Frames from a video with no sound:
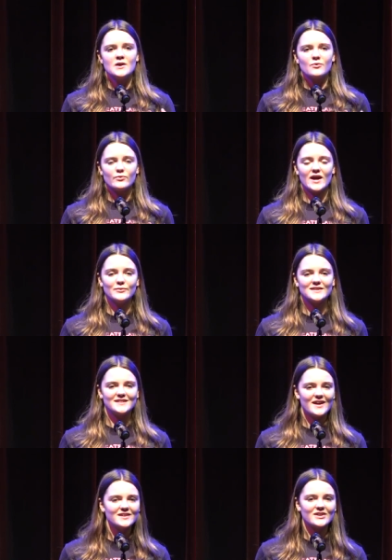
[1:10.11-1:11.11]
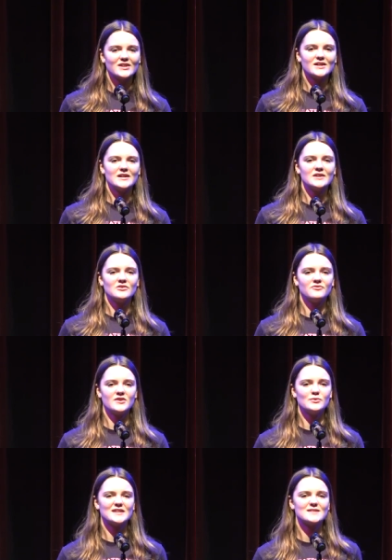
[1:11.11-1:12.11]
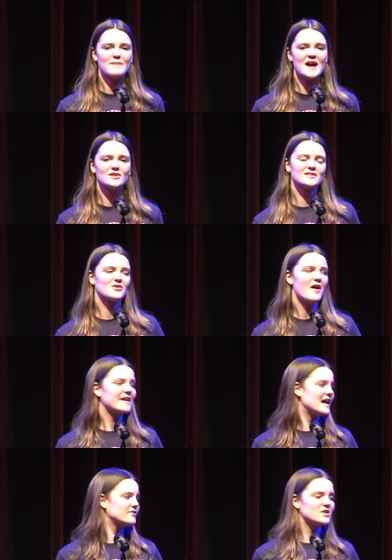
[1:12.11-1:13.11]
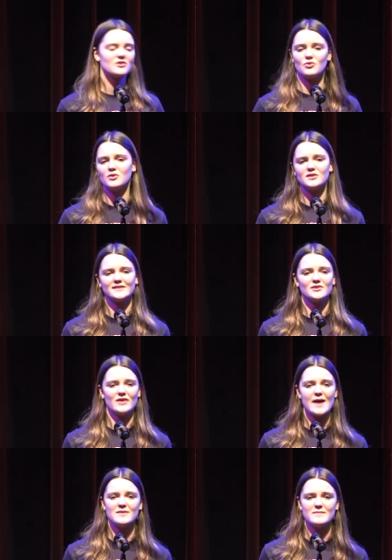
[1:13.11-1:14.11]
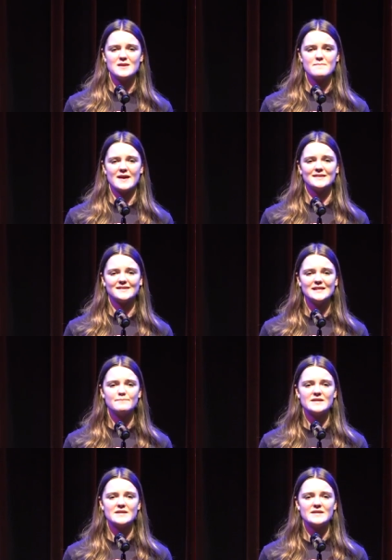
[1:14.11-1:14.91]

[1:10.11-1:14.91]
When I was younger, fear was spiders crawling out of dark corners and grabbing me in my sleep,